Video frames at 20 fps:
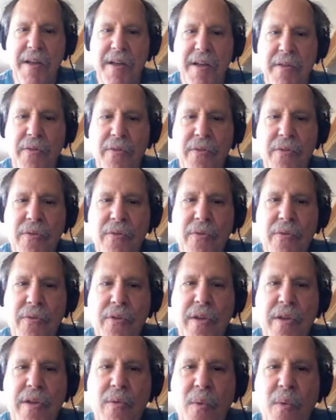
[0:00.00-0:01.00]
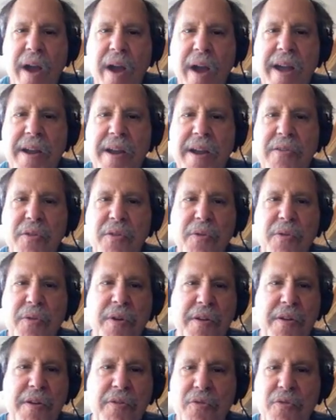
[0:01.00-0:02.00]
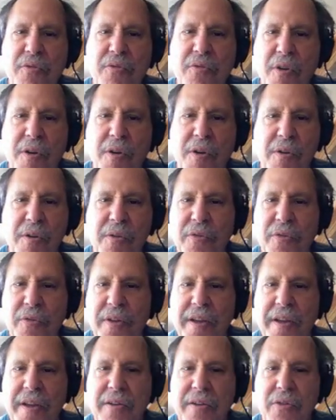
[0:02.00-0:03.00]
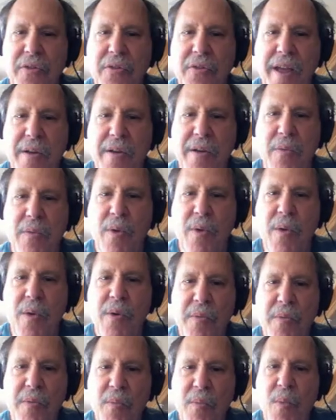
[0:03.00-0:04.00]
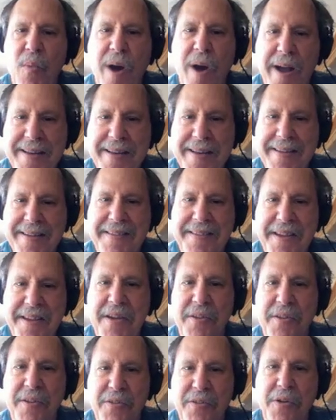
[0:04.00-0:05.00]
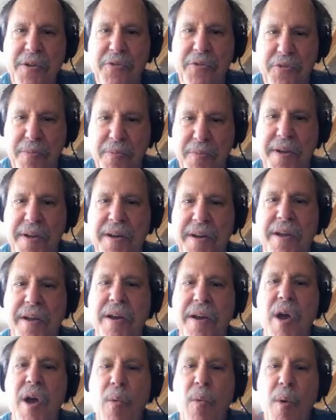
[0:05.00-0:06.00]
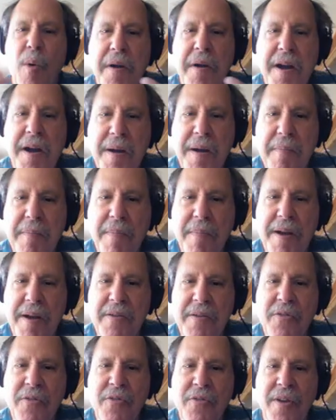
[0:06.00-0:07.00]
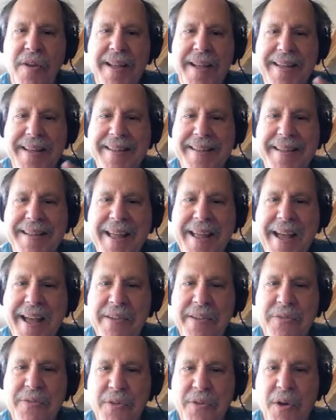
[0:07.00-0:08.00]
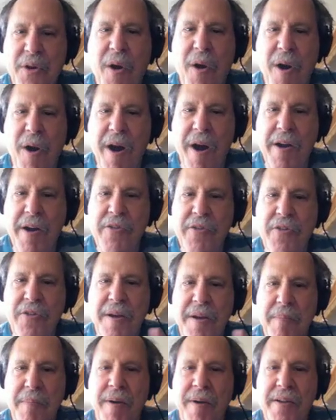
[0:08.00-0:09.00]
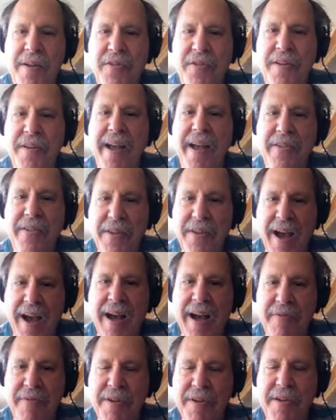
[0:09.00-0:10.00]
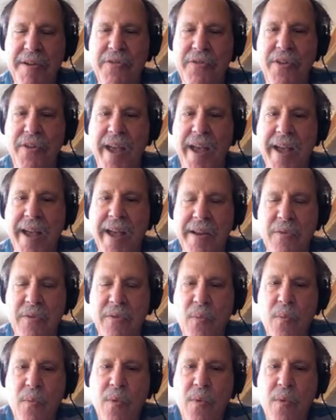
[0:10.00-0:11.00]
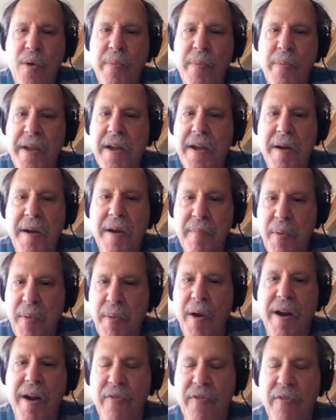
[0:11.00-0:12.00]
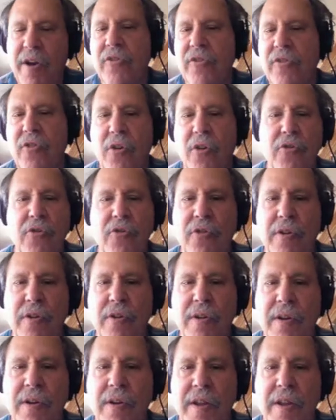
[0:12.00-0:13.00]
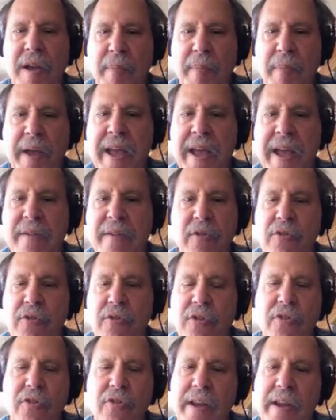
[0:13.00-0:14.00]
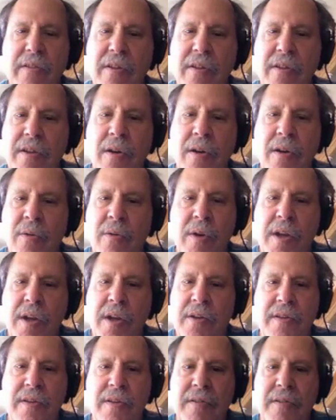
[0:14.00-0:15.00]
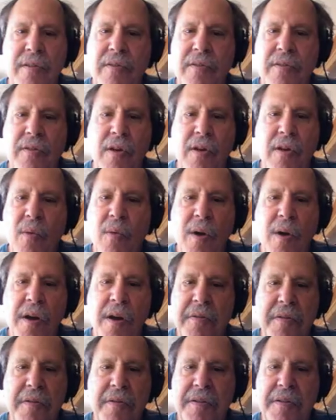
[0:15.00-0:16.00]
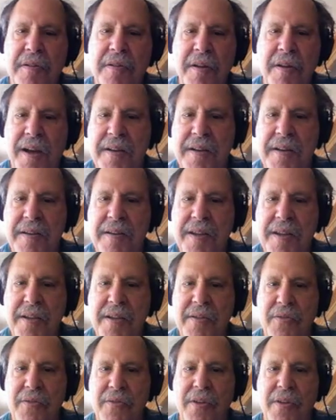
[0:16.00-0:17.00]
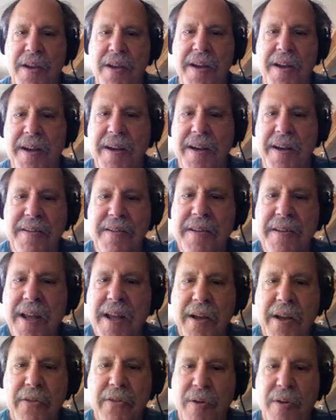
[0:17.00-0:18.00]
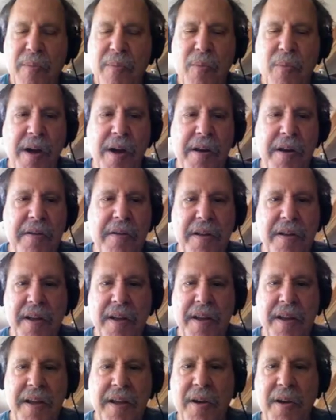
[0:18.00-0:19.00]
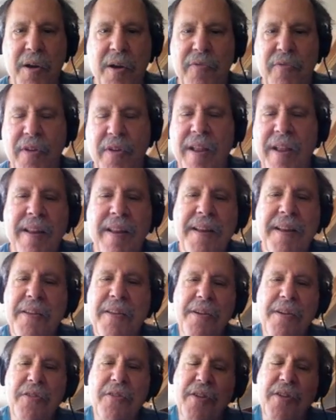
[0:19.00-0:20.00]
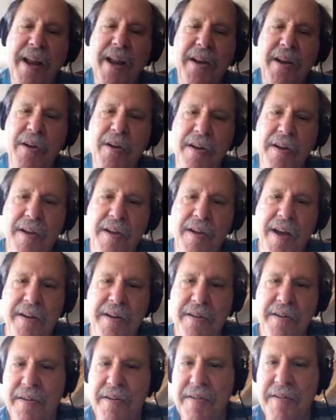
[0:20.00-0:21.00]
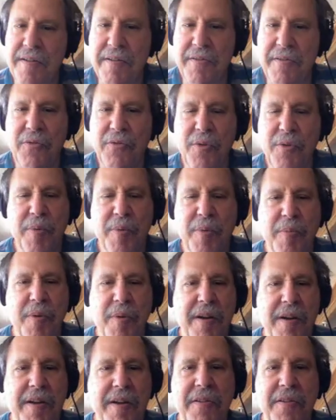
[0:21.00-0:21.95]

the way to control things that we wouldn't want to see on social media will become much less harsh, much less obvious, and will become part of our social behavior. Just like, no one needs to tell someone, let's say you're standing online at a supermarket,